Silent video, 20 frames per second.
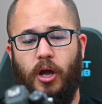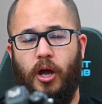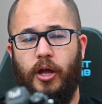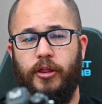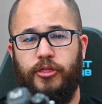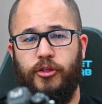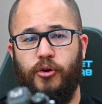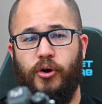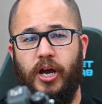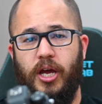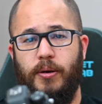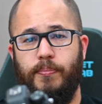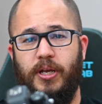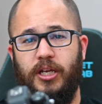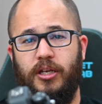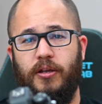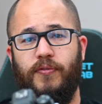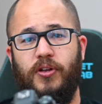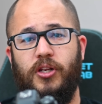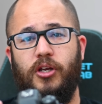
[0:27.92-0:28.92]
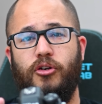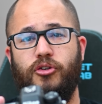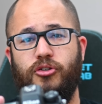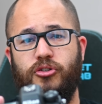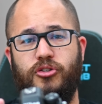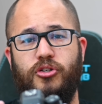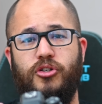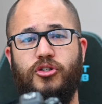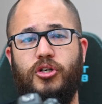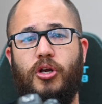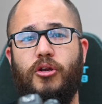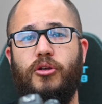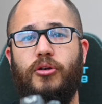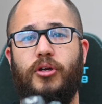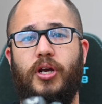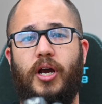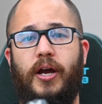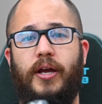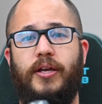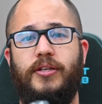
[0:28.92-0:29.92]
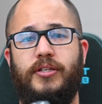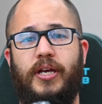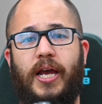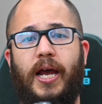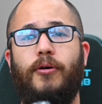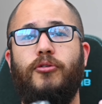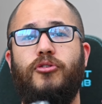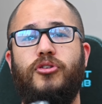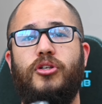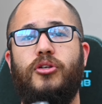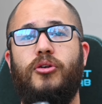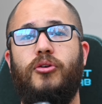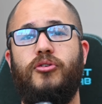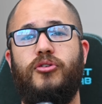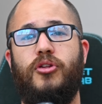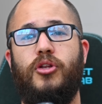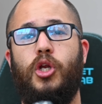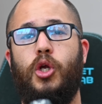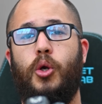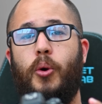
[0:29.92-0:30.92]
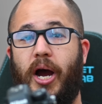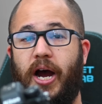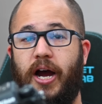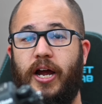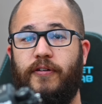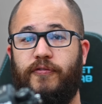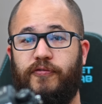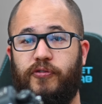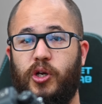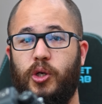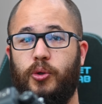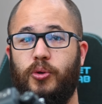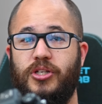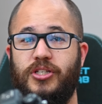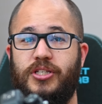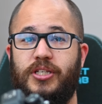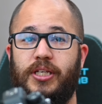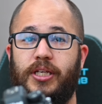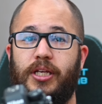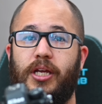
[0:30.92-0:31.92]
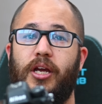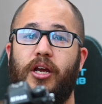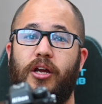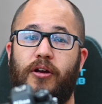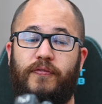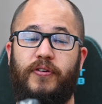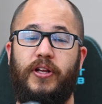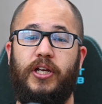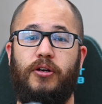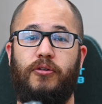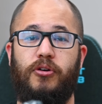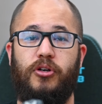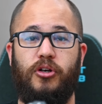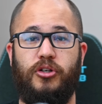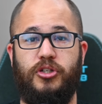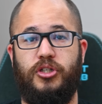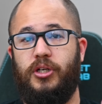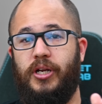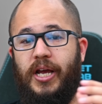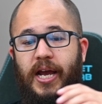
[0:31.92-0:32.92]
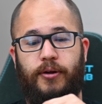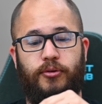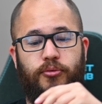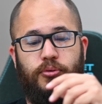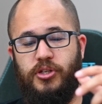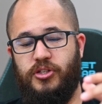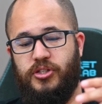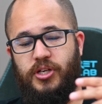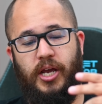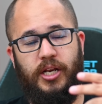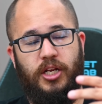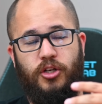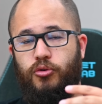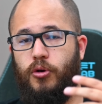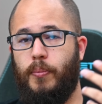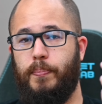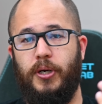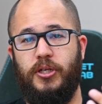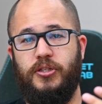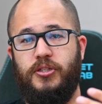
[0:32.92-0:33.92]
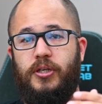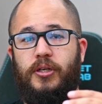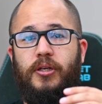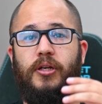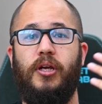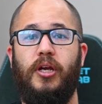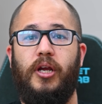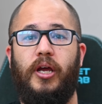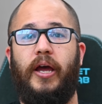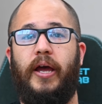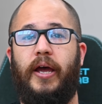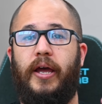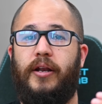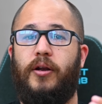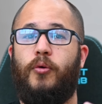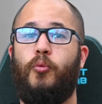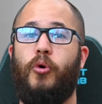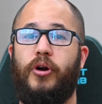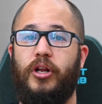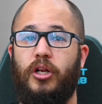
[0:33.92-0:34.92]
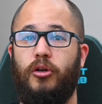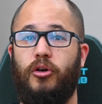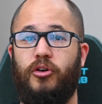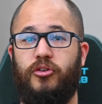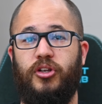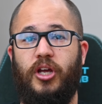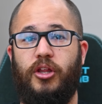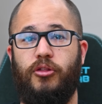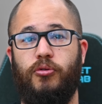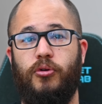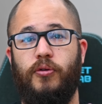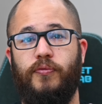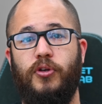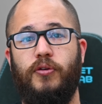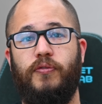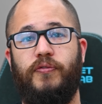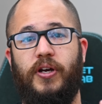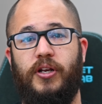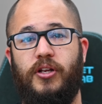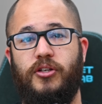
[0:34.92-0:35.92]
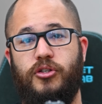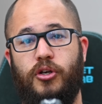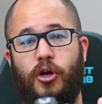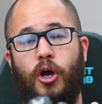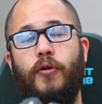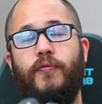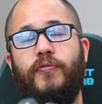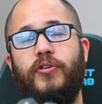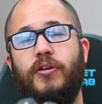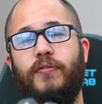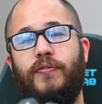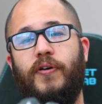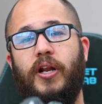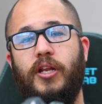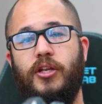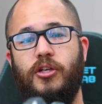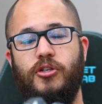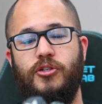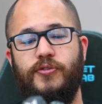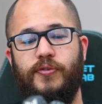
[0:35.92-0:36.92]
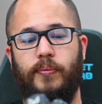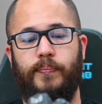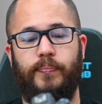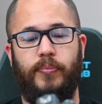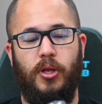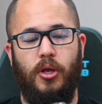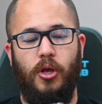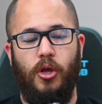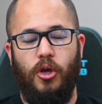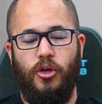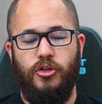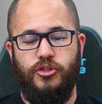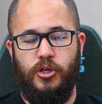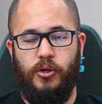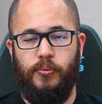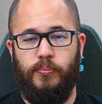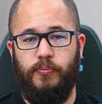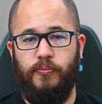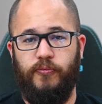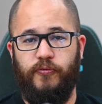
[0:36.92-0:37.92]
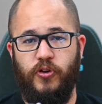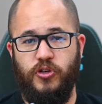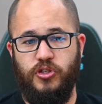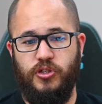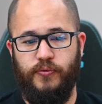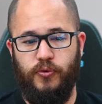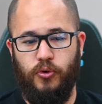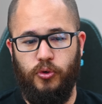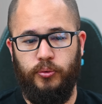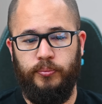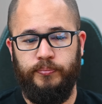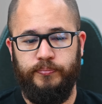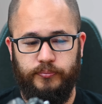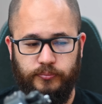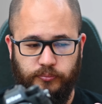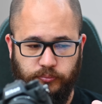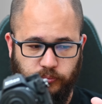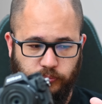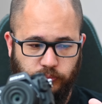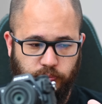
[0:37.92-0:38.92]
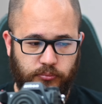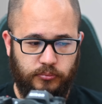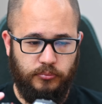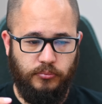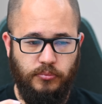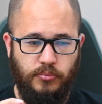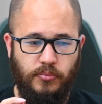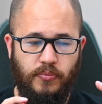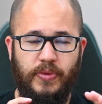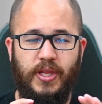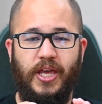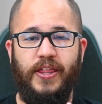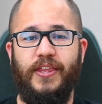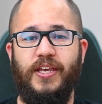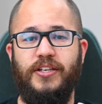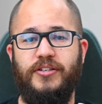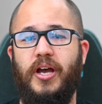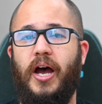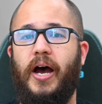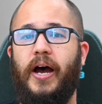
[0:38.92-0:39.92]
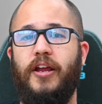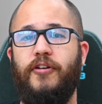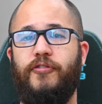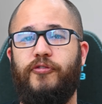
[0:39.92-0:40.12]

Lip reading: I thought I'd make a video just to show you guys how to use the new high frequency flicker reduction, how to assign it to a button, and what it looks like through the viewfinder. So hopefully you find it useful. So first of all, this high